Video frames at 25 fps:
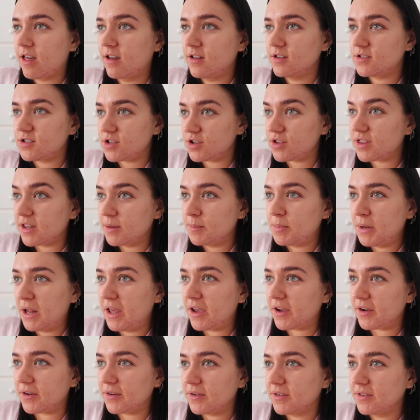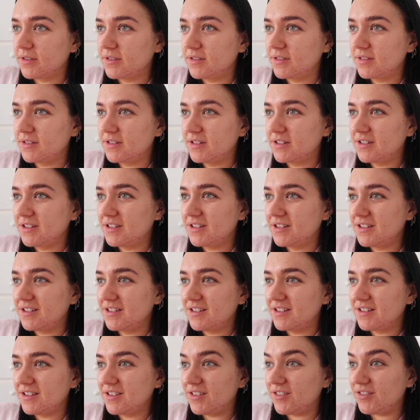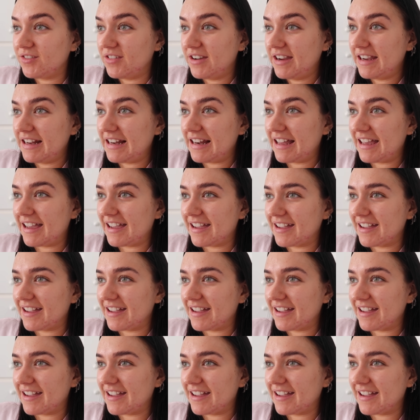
So you think blue? Yeah. Really?